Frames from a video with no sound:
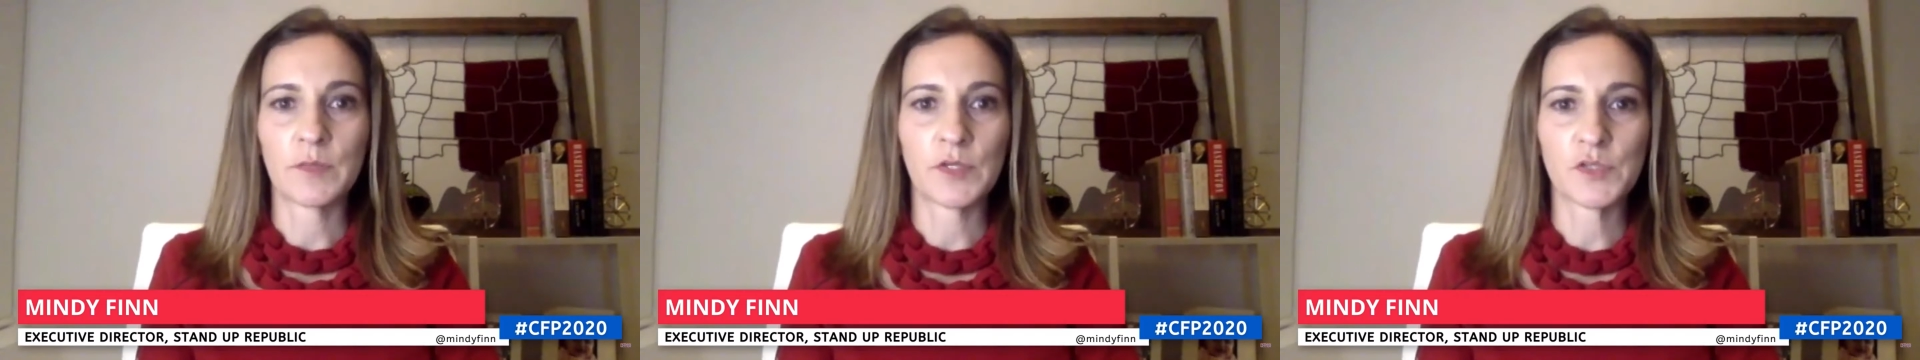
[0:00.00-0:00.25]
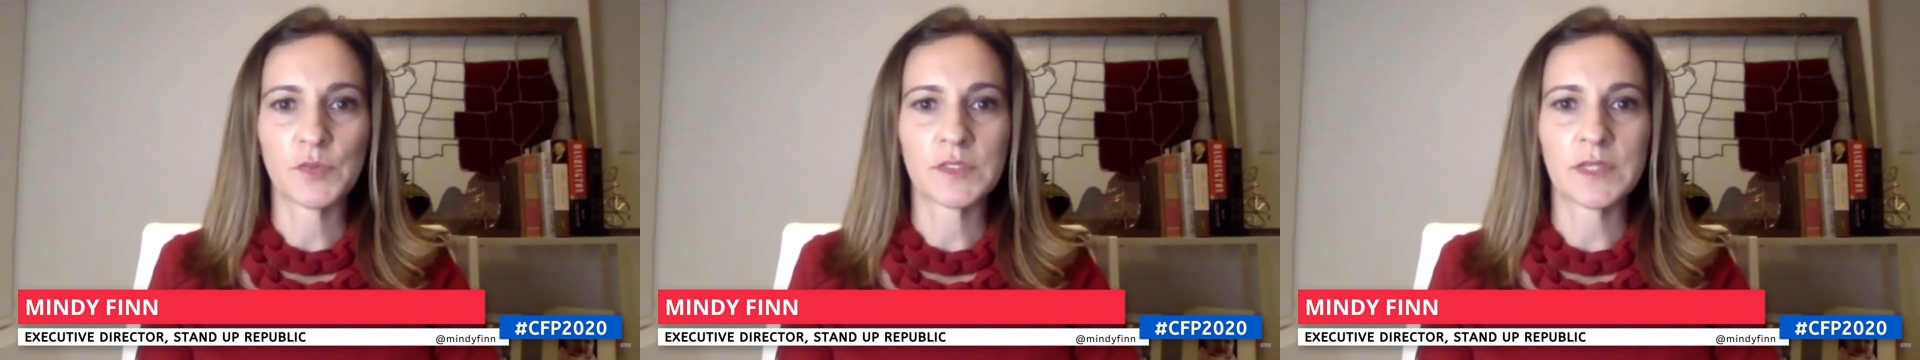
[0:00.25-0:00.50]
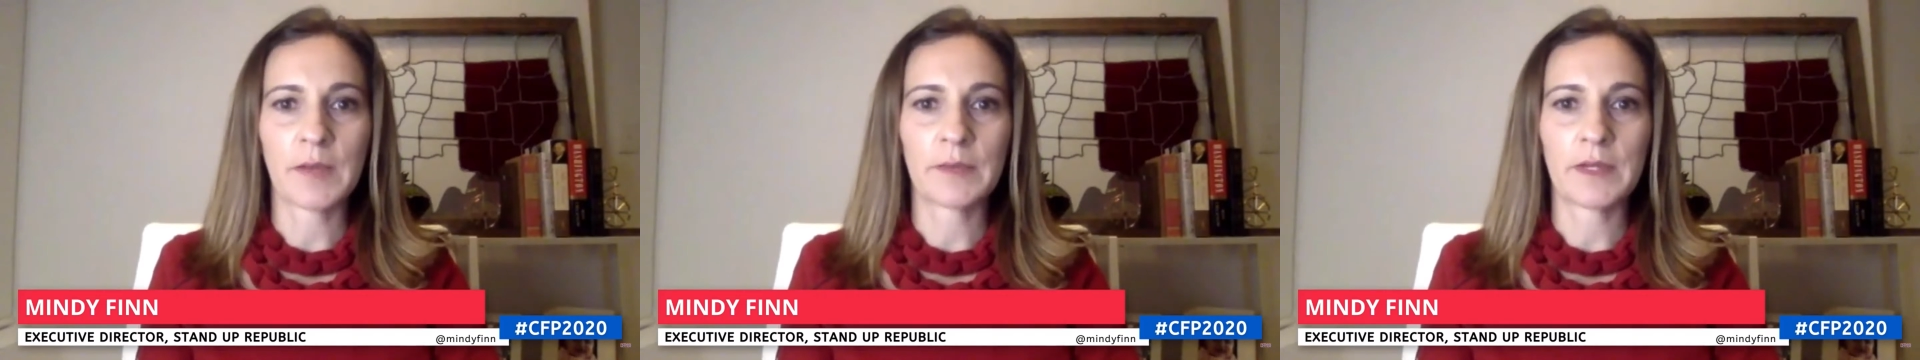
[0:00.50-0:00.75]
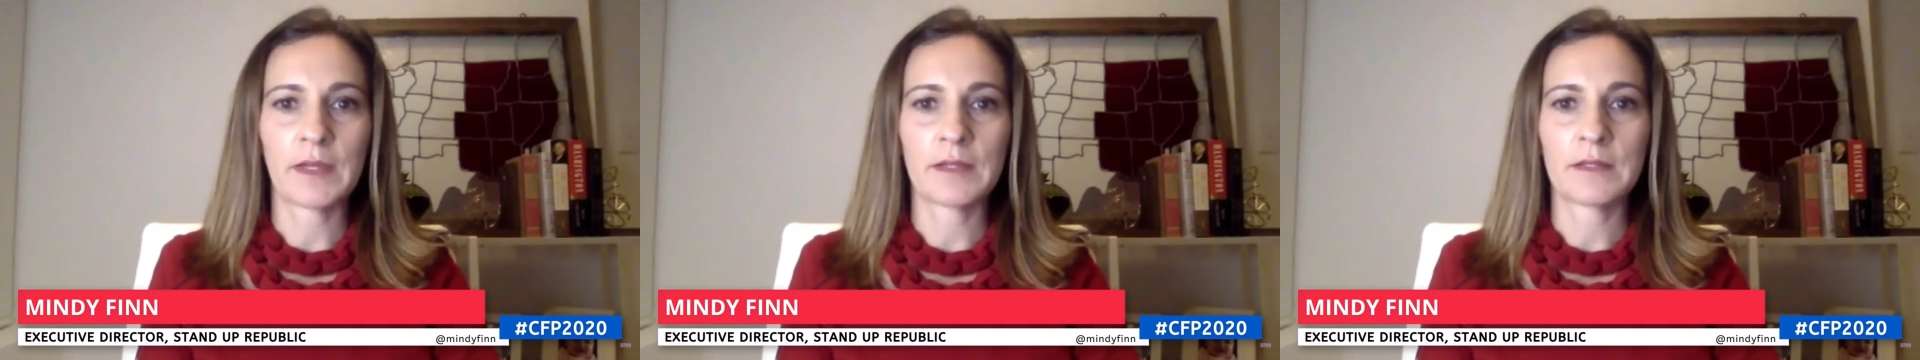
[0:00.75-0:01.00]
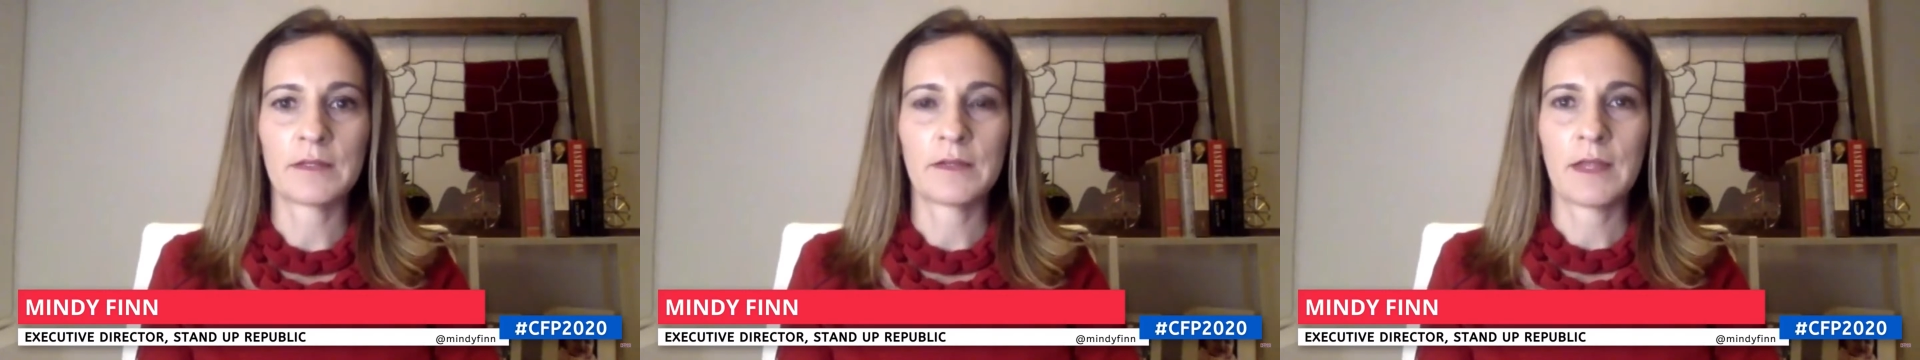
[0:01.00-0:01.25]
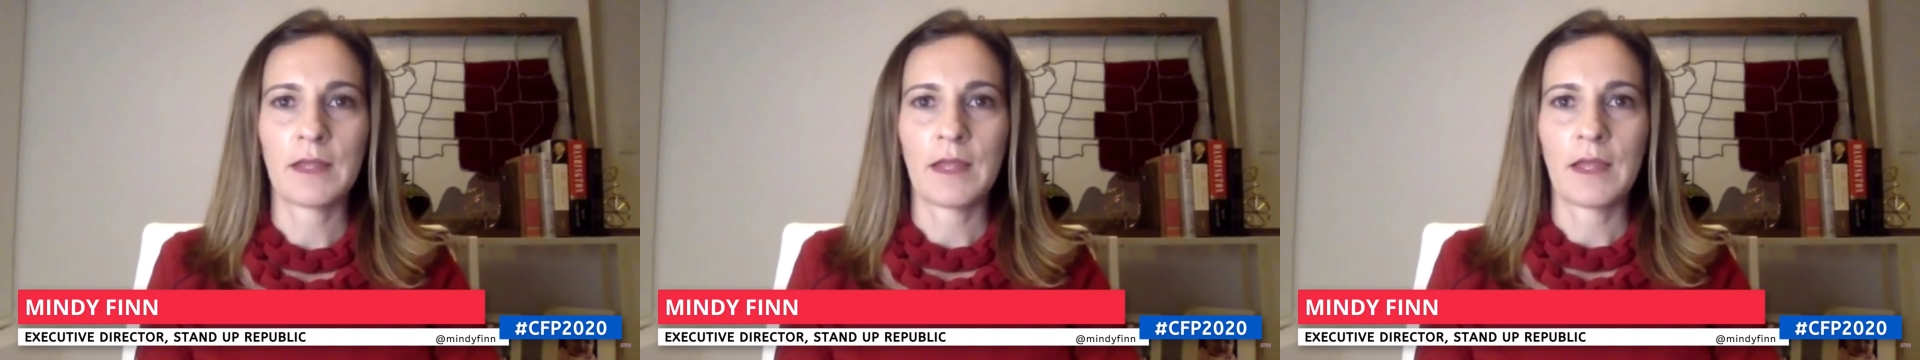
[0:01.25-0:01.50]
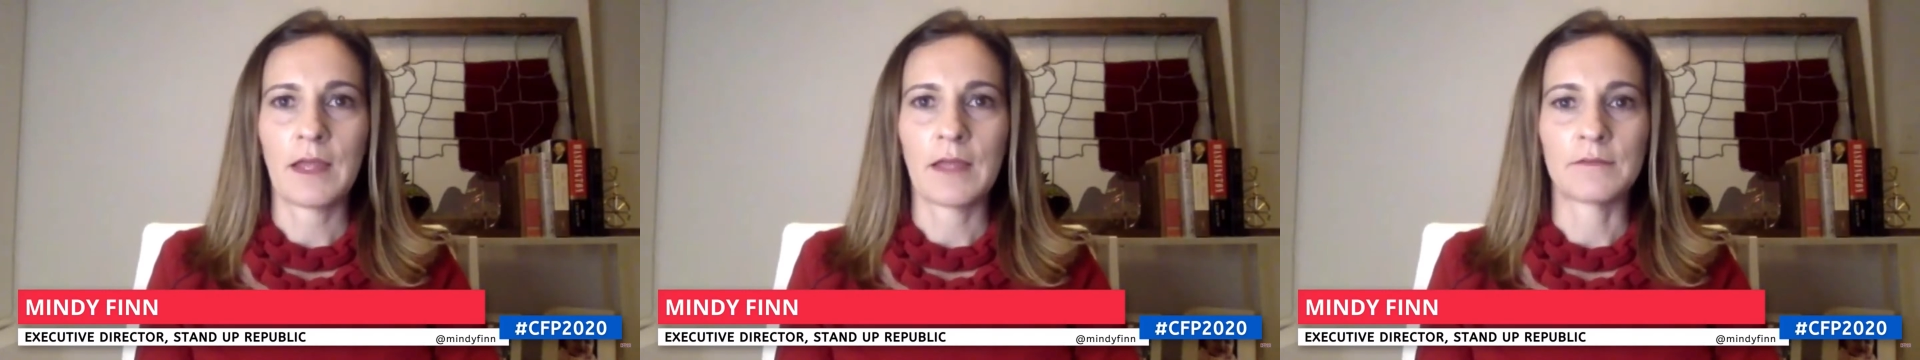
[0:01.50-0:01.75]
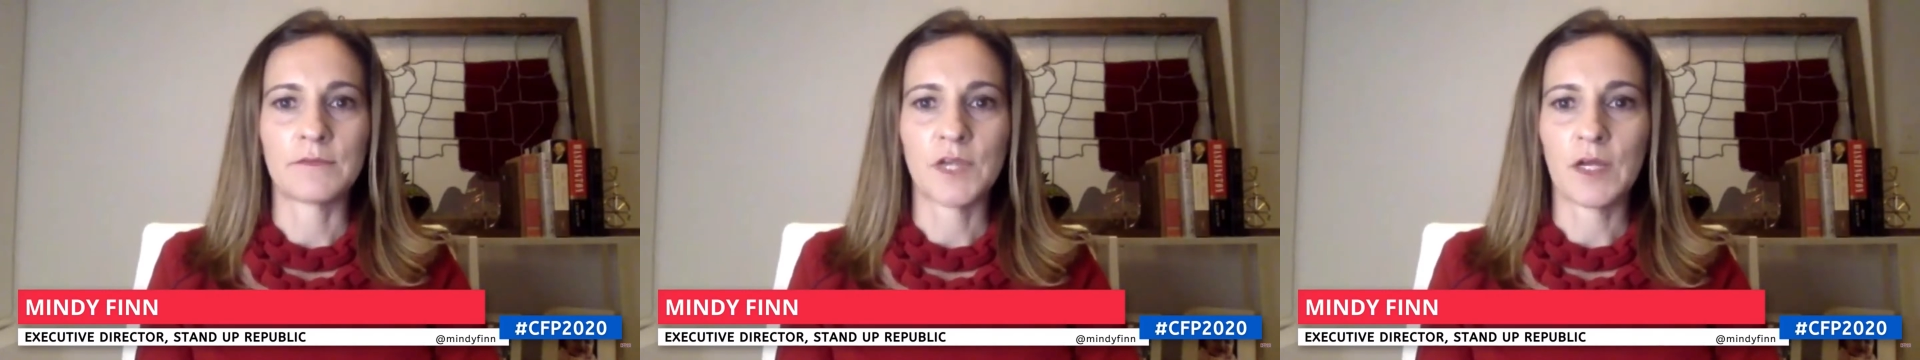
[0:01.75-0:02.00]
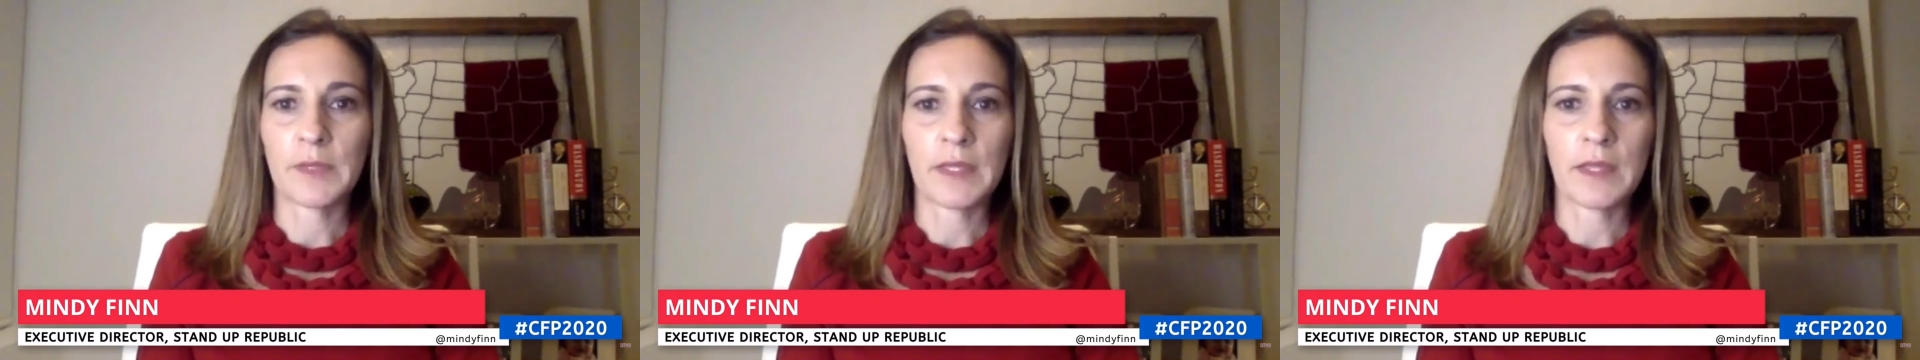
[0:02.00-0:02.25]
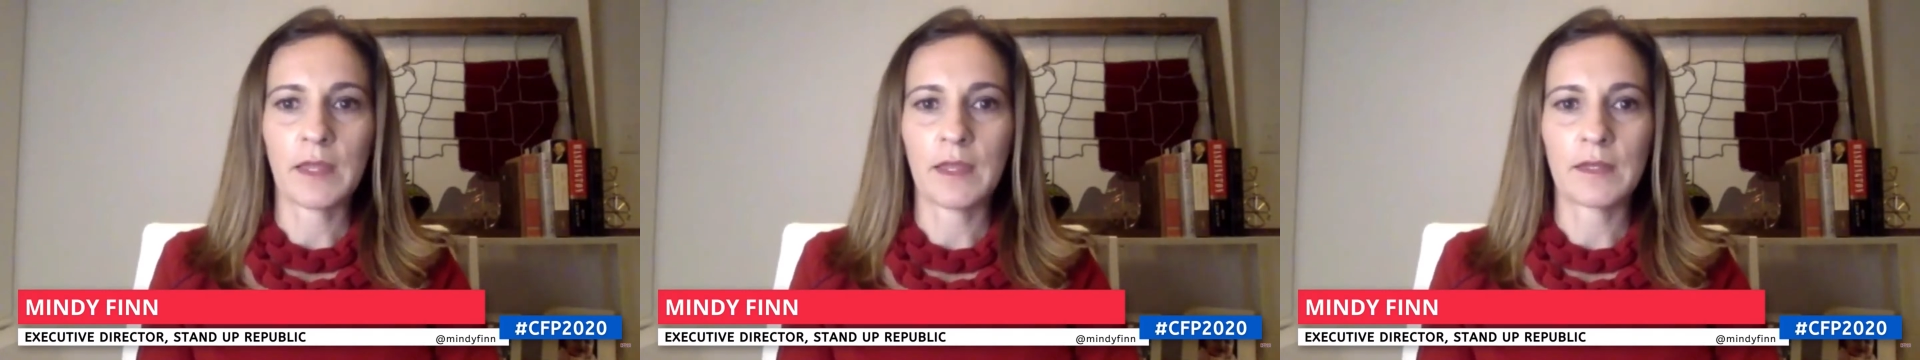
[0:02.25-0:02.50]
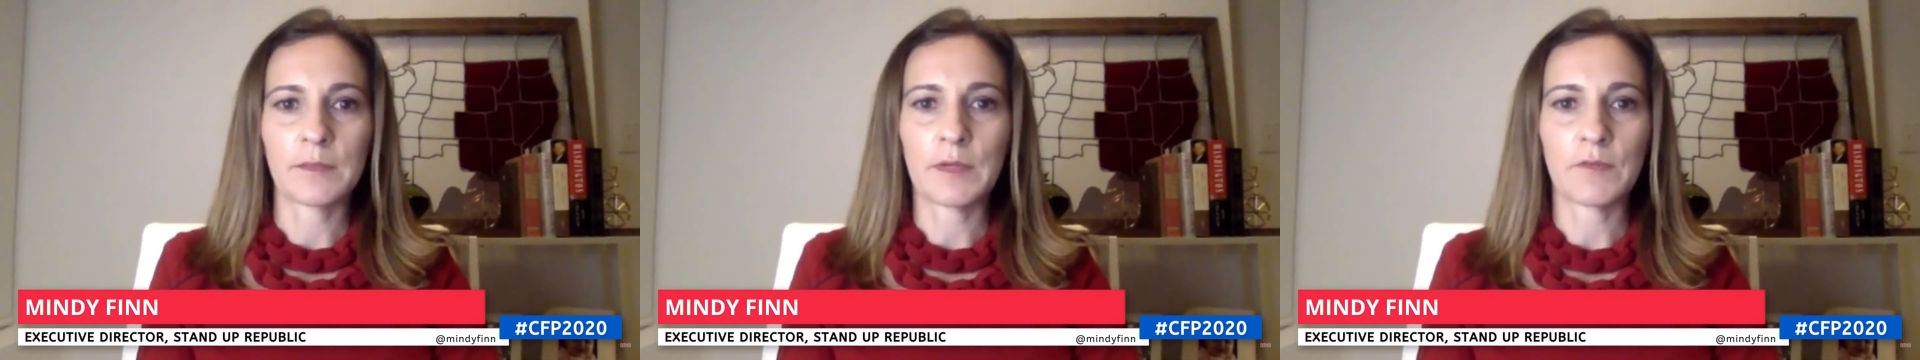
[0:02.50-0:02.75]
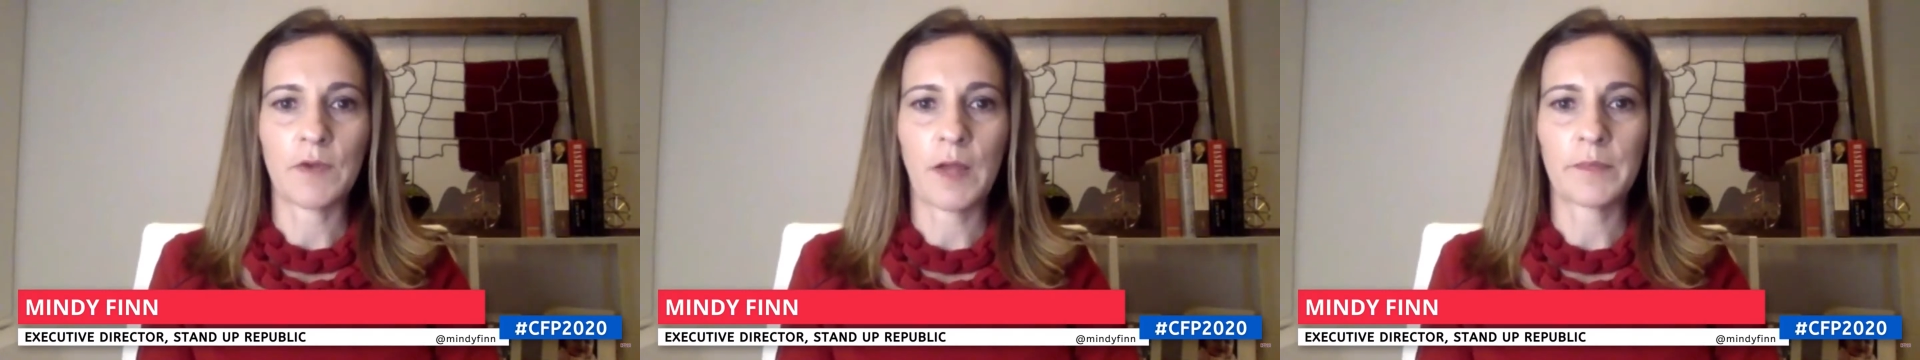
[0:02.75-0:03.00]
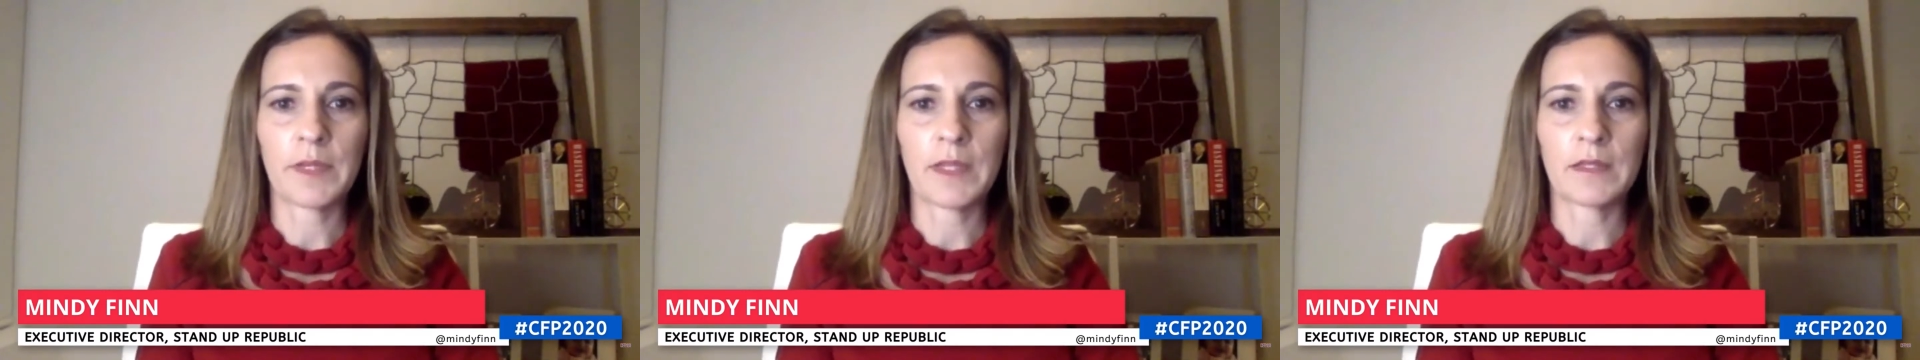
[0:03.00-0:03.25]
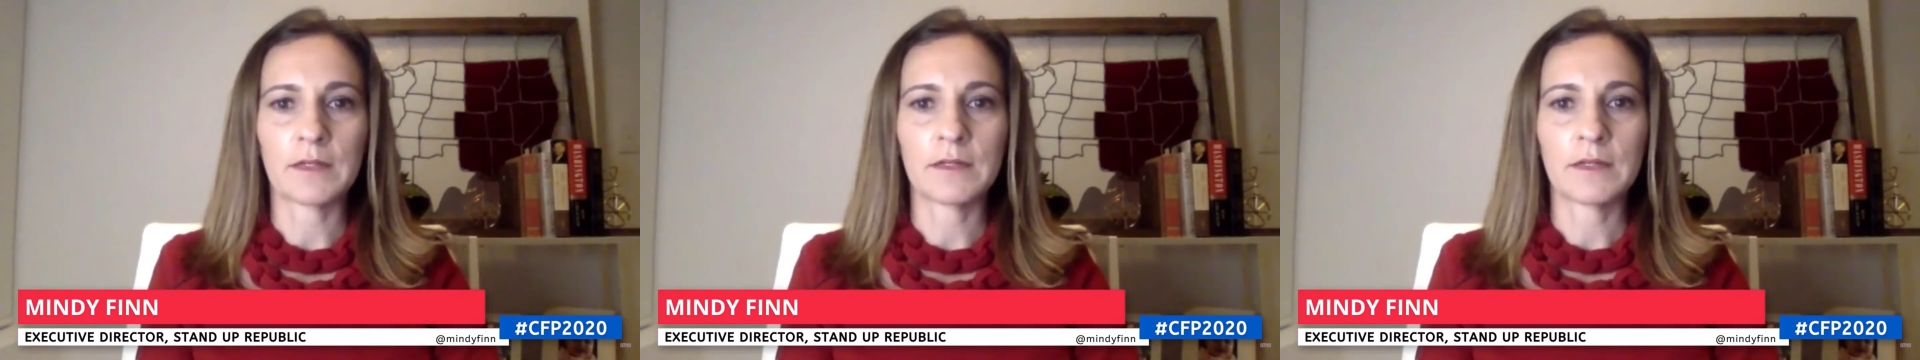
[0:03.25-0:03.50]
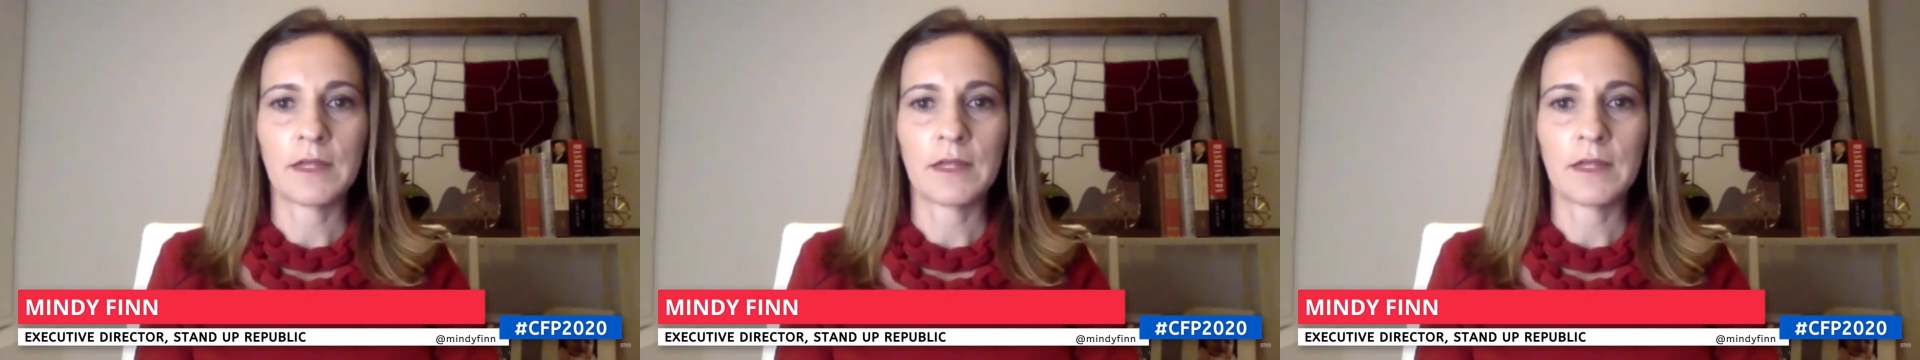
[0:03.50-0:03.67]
Bush was nominated and John McCain and Mitt Romney, and